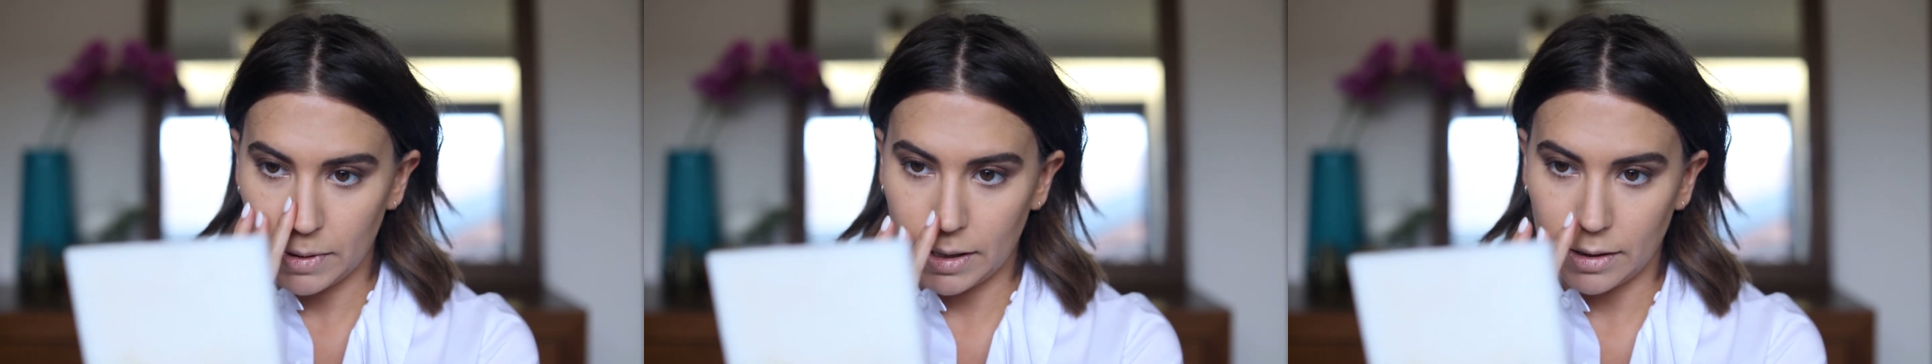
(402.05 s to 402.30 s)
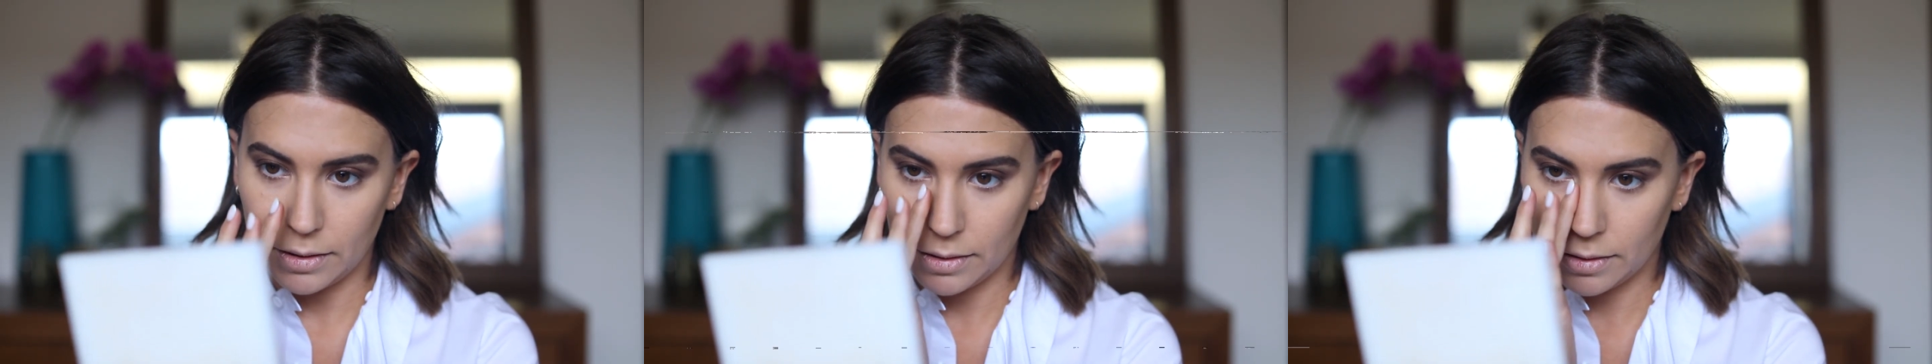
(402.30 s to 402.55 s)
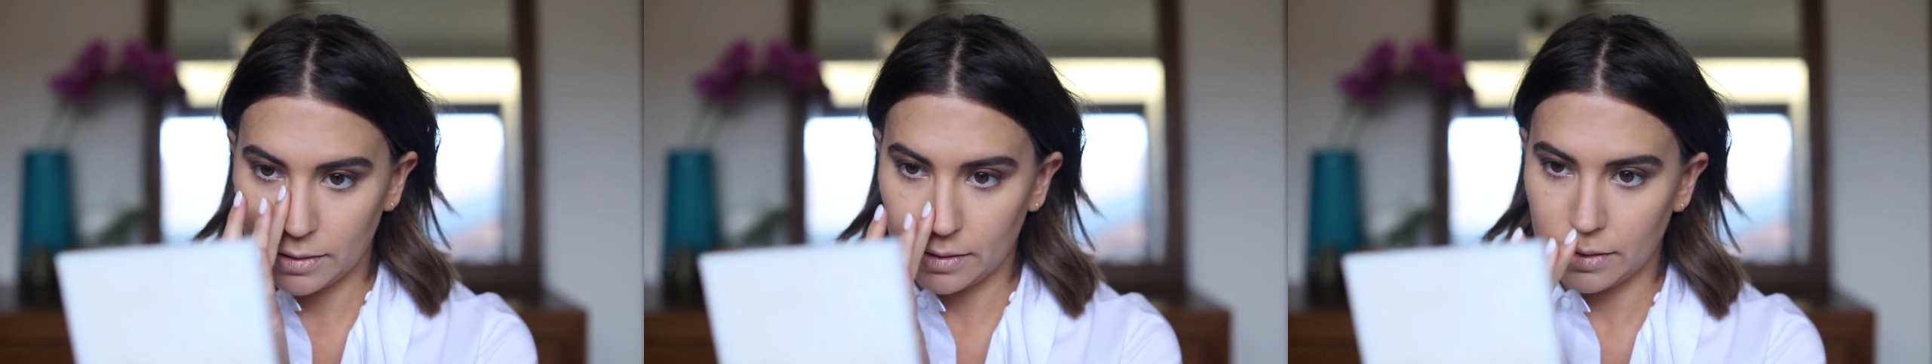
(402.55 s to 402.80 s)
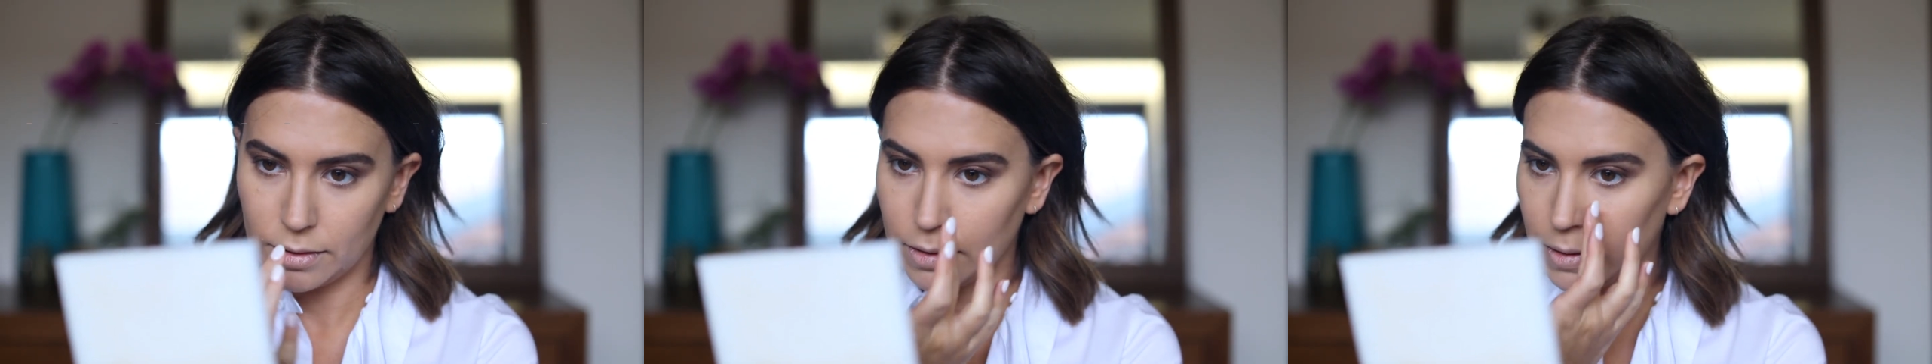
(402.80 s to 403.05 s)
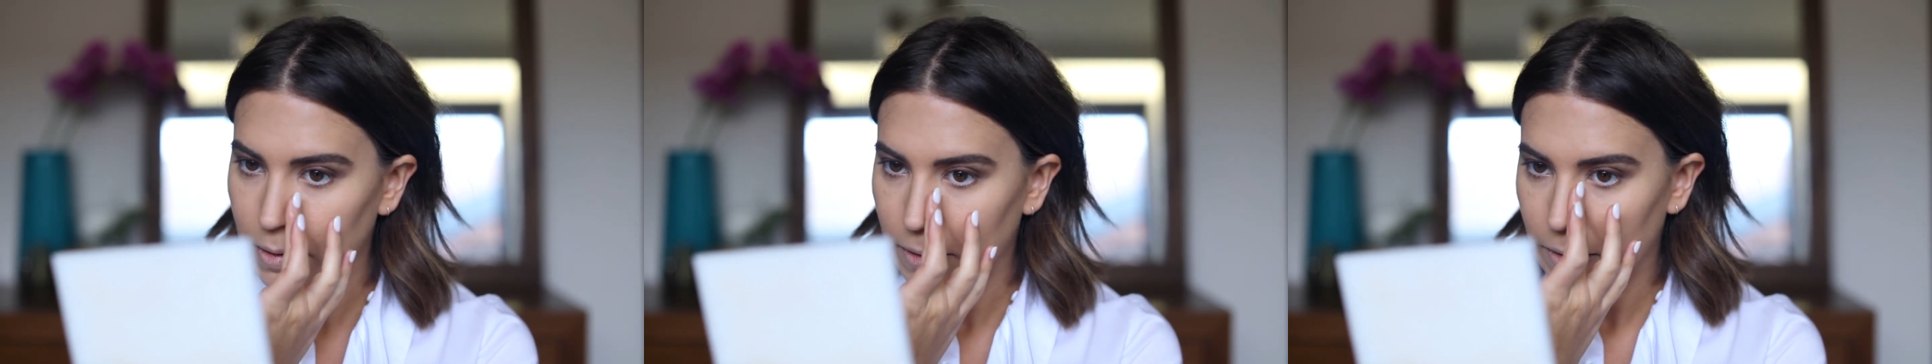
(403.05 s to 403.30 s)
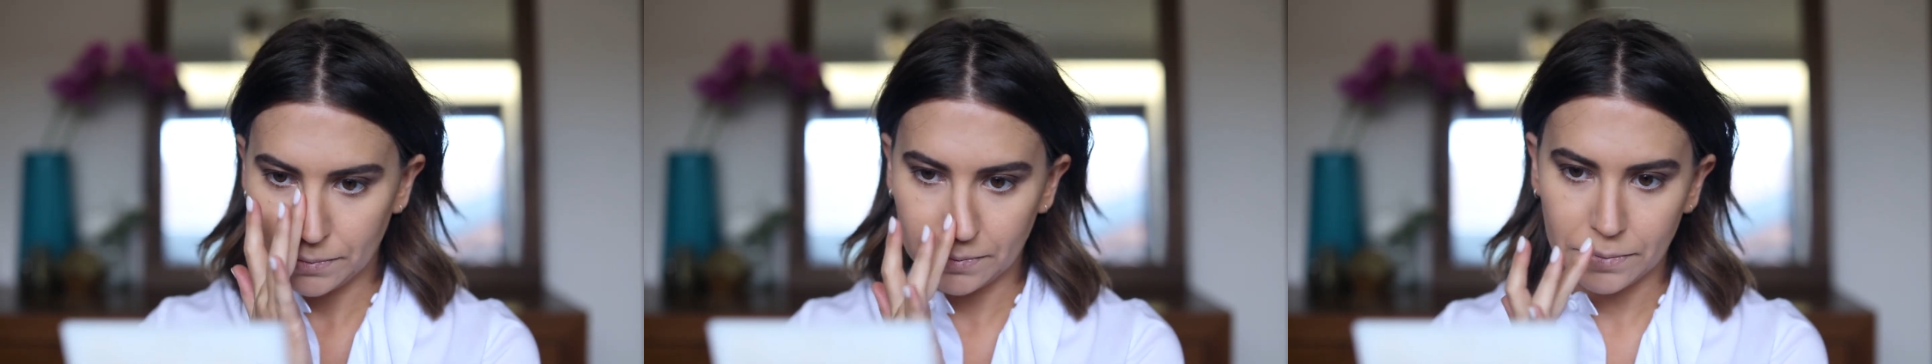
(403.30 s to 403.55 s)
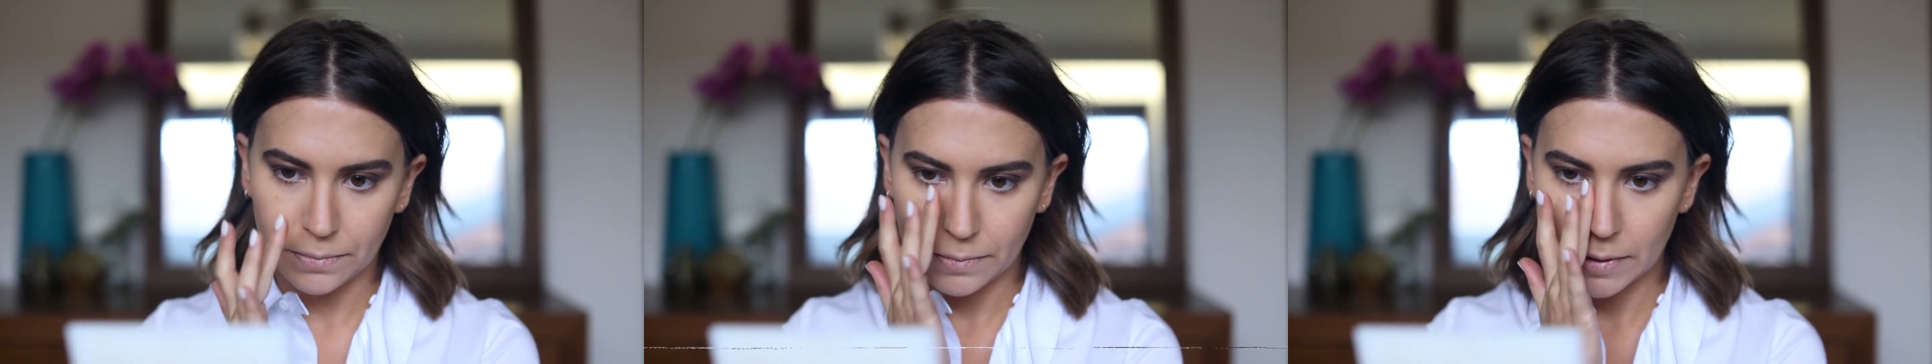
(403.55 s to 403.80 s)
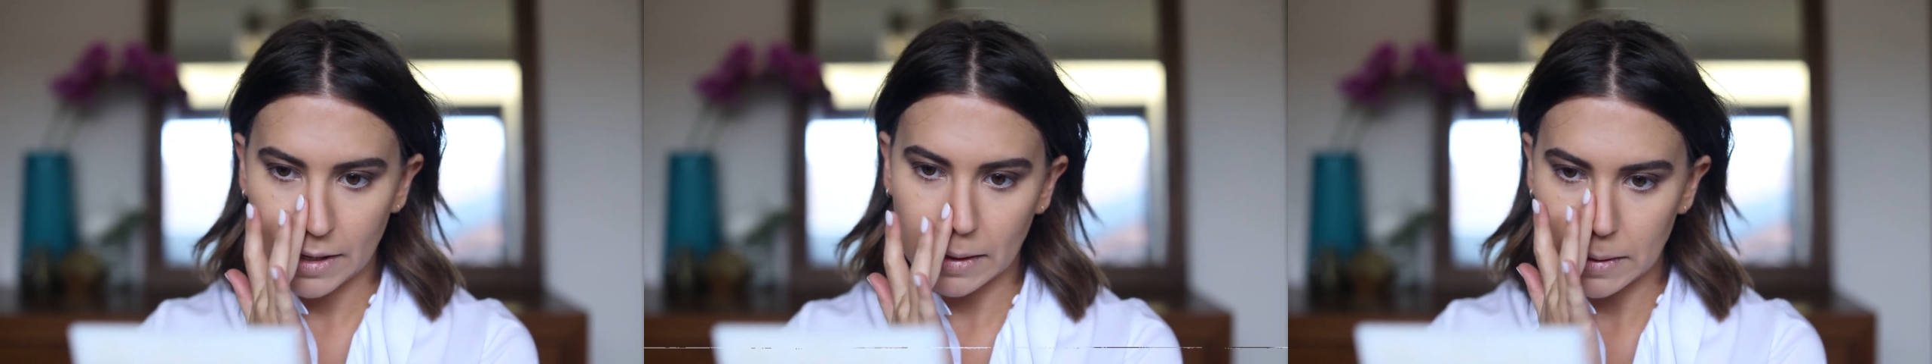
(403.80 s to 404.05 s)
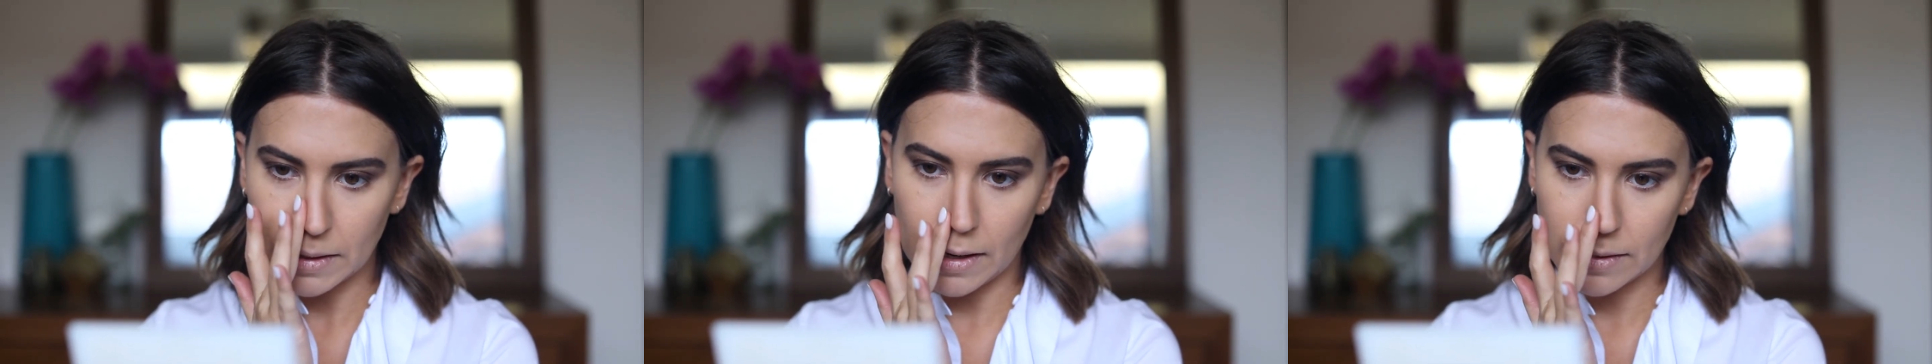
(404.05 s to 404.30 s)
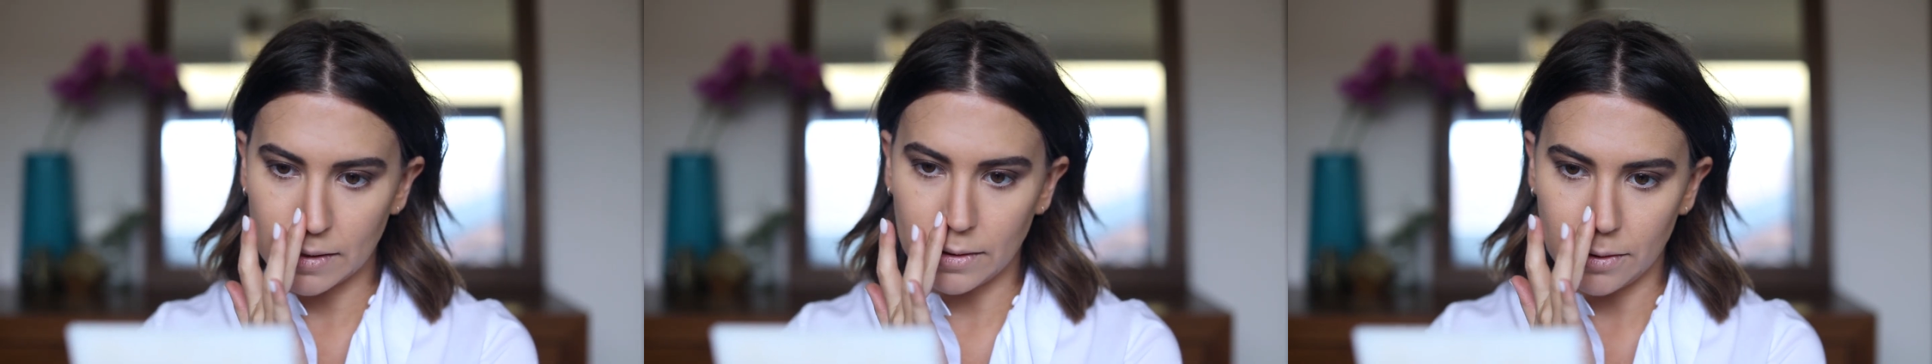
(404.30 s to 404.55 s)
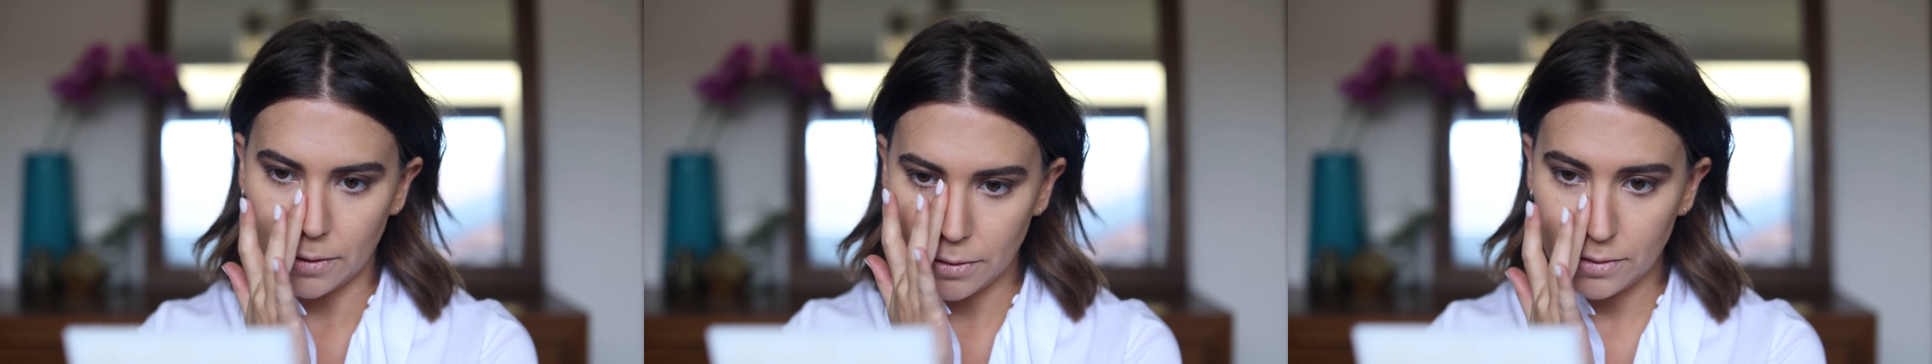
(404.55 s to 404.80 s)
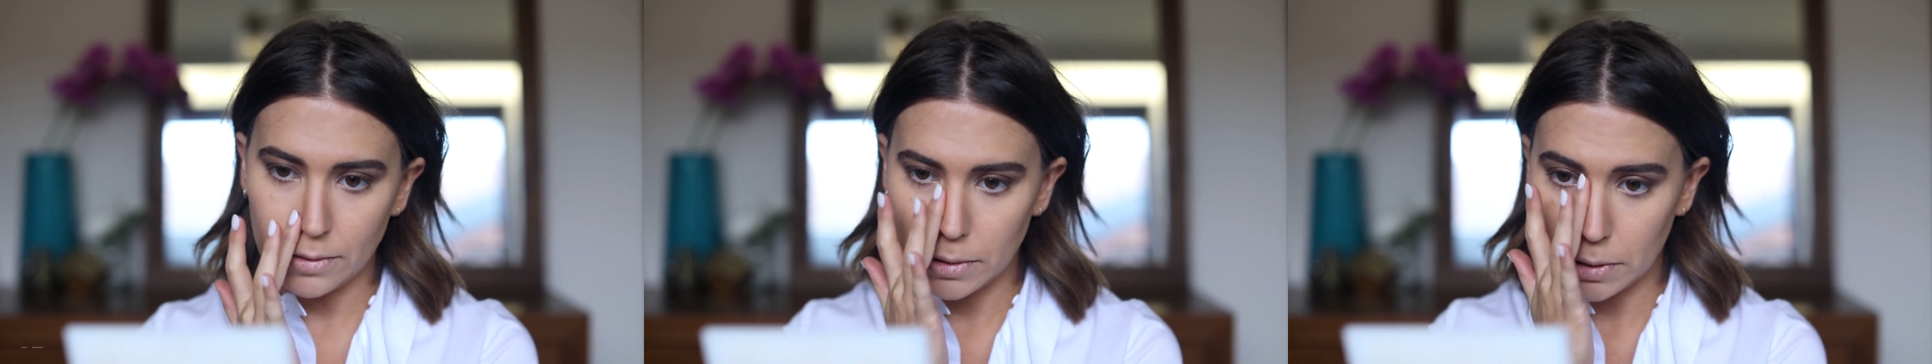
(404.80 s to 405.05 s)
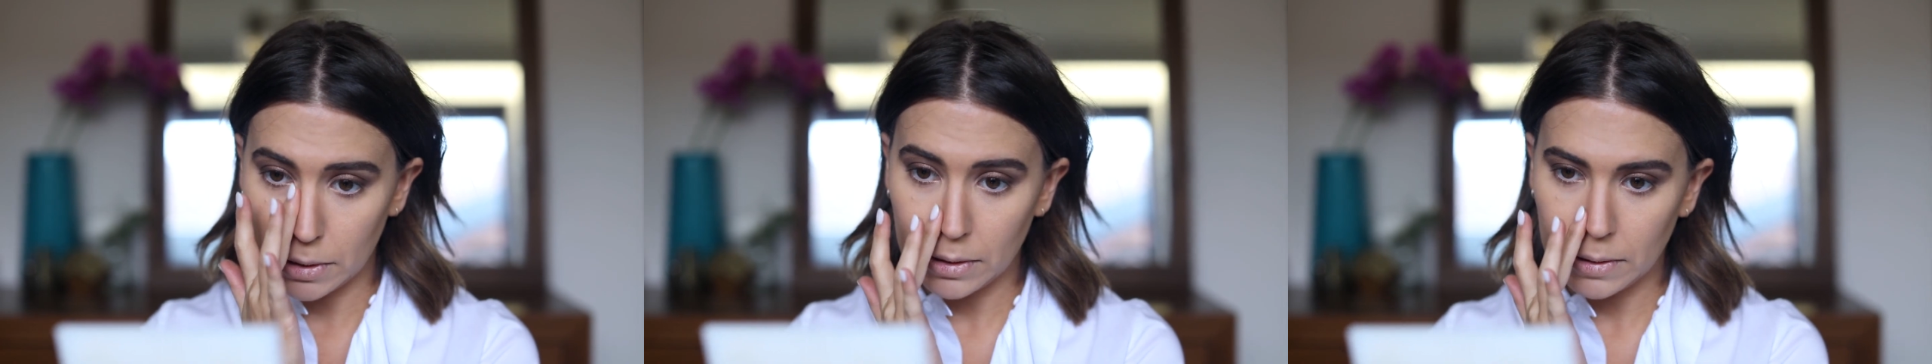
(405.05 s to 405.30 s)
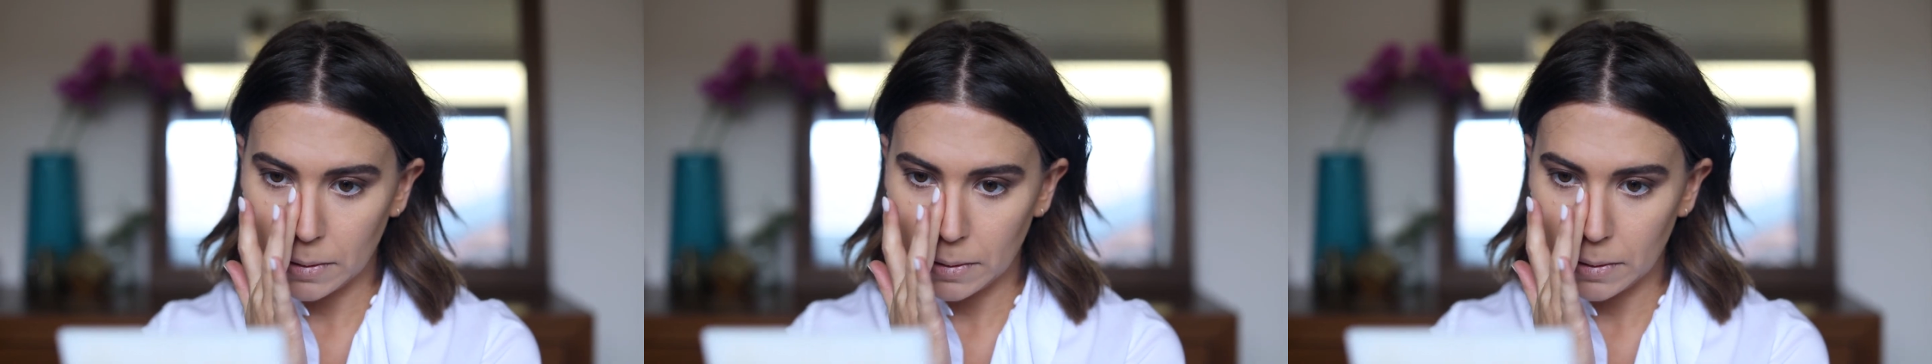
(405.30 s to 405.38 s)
bit down the sides of the nose.